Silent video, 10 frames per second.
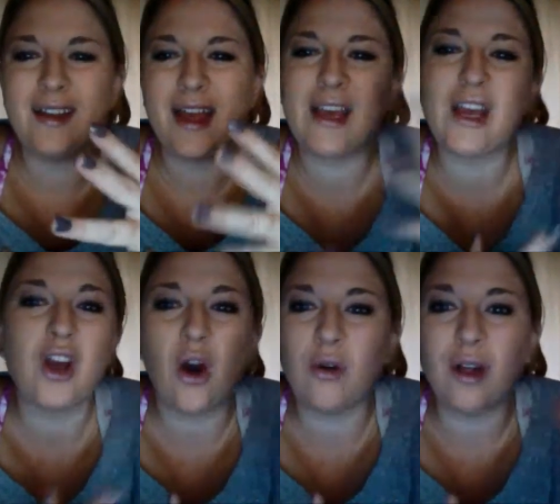it can
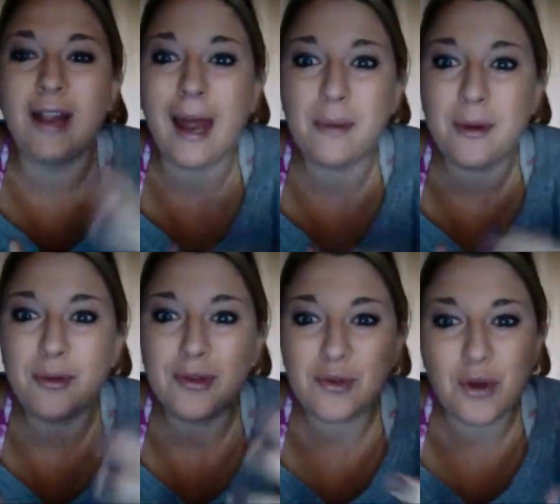go, a lot of
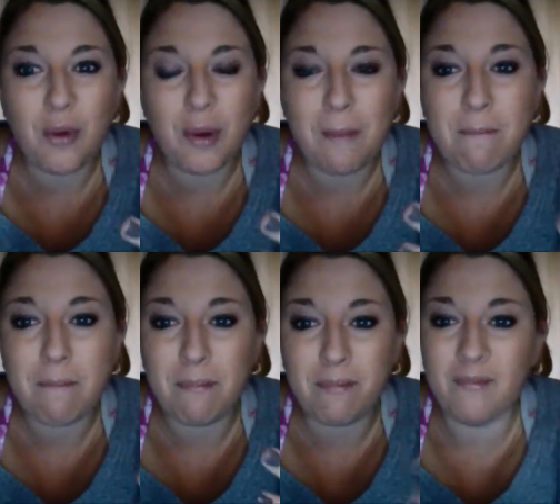people don't know what
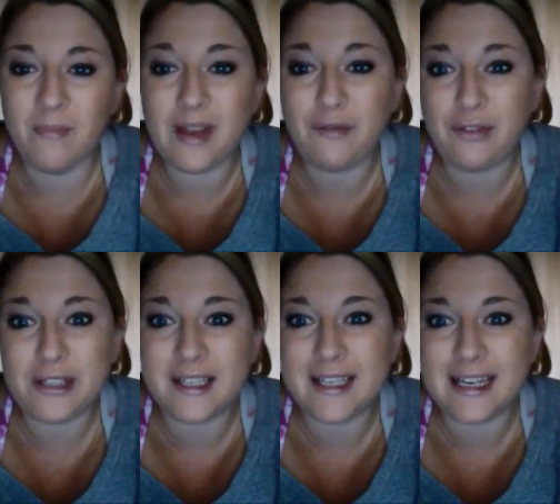
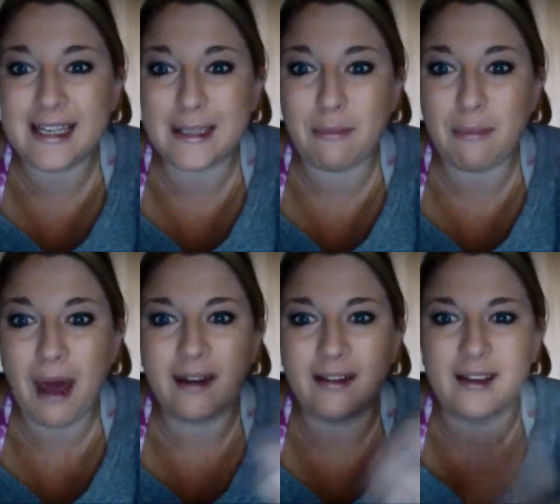infertility is and
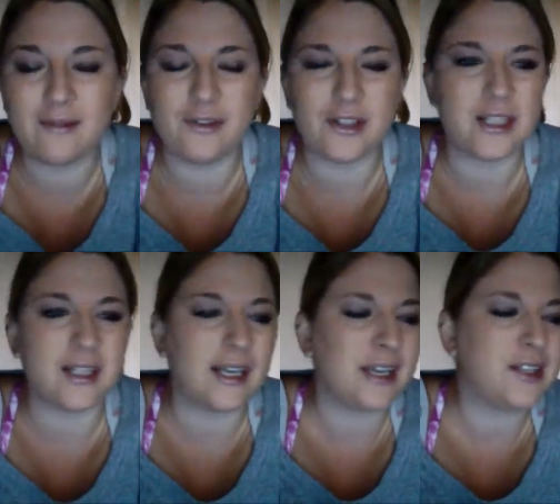battling
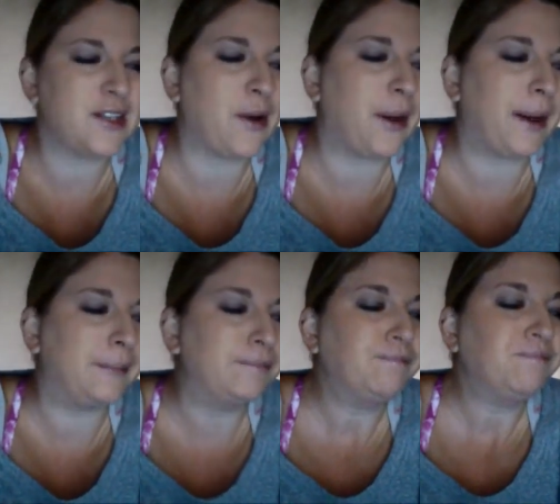infertility. So I
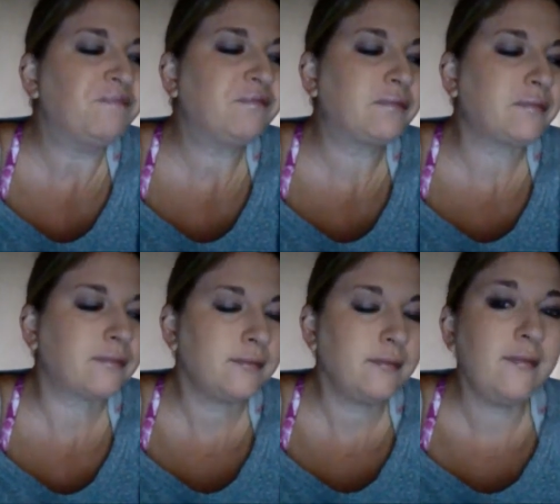
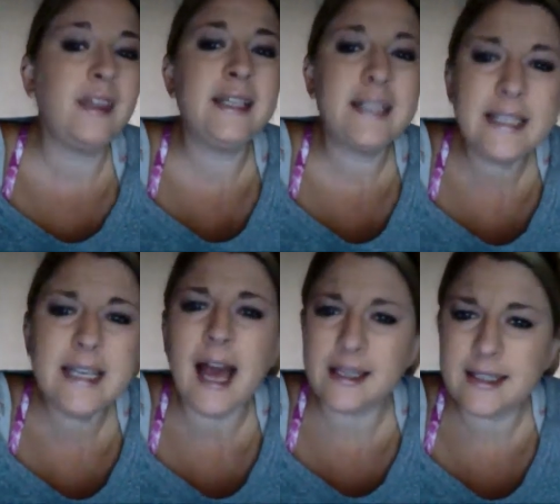said,
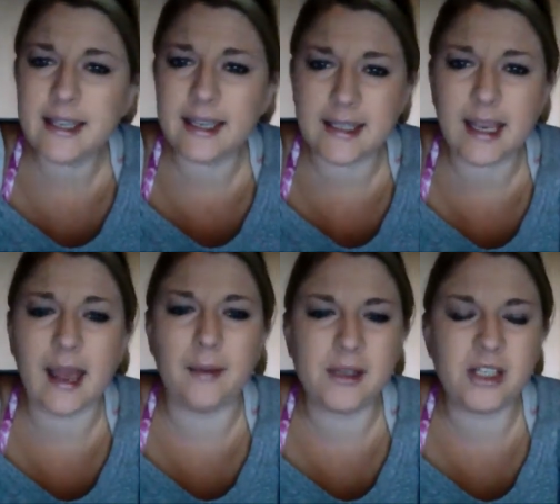yes I
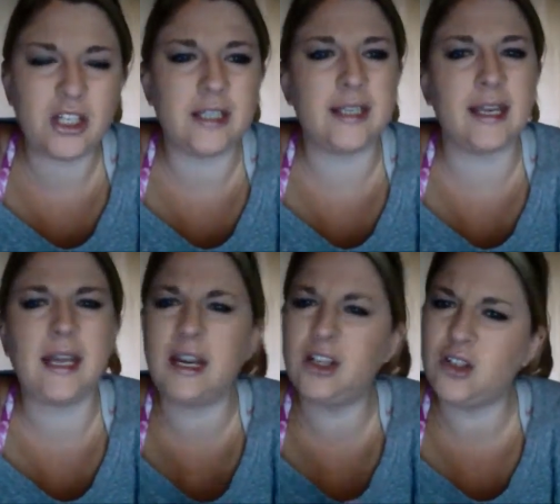am. And she's like,
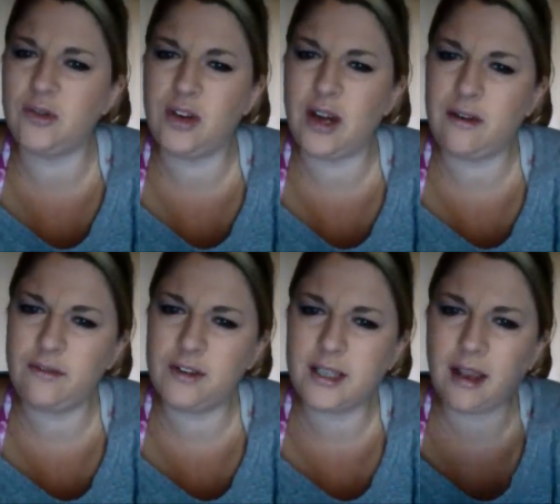can I just hold your hand
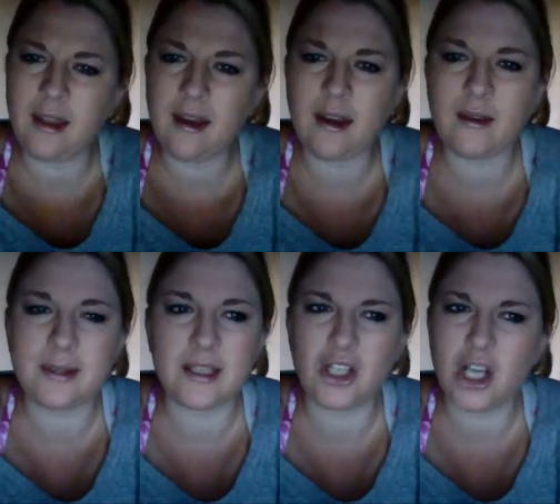for a second? And I
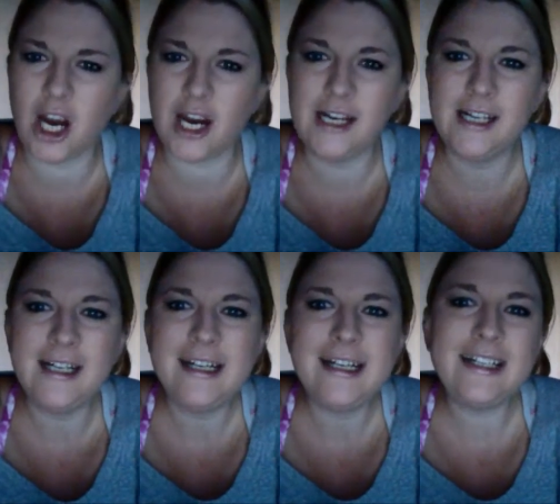was like, sure.
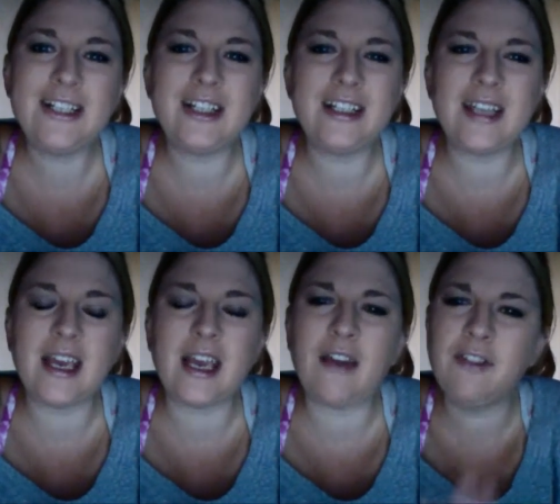And she's
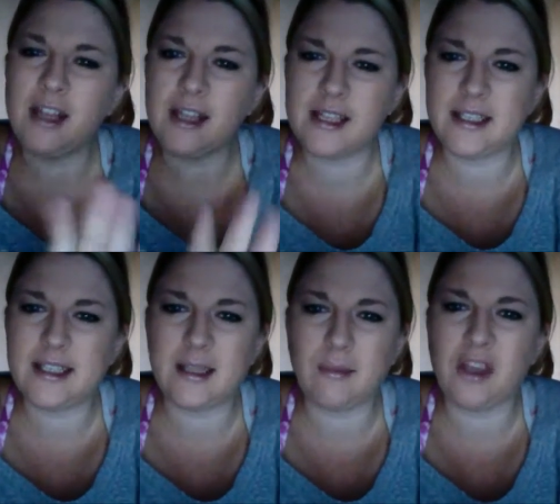like, I feel like this
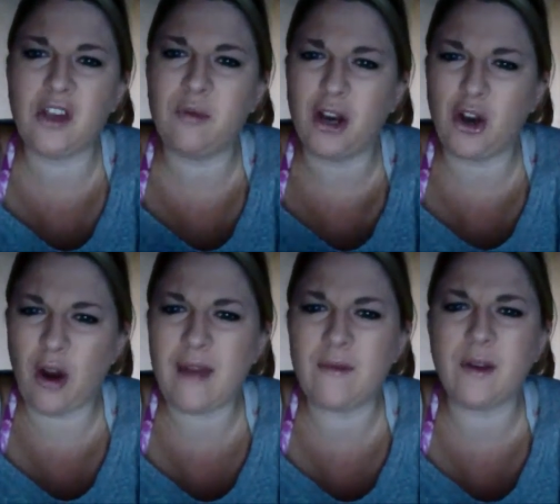is something you've been
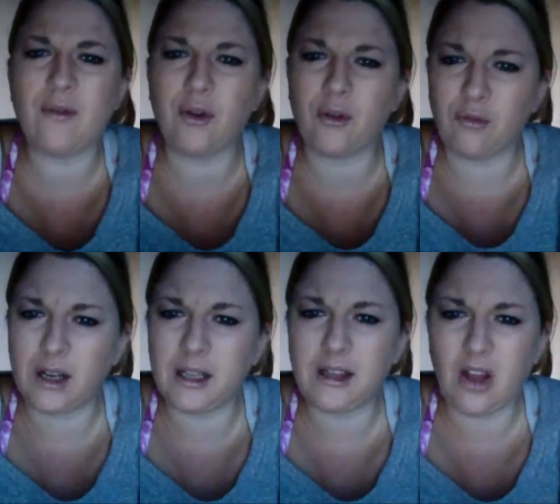craving for a
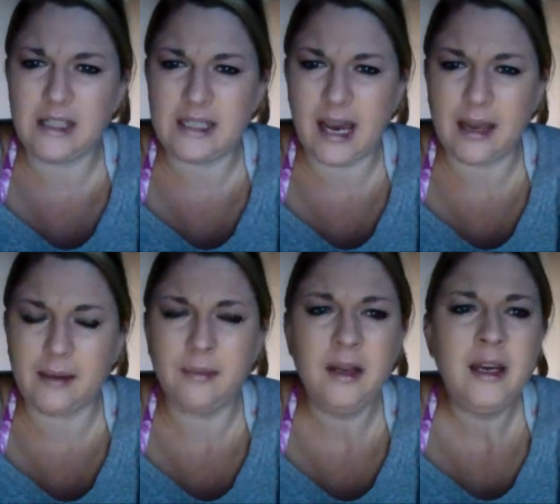really long time.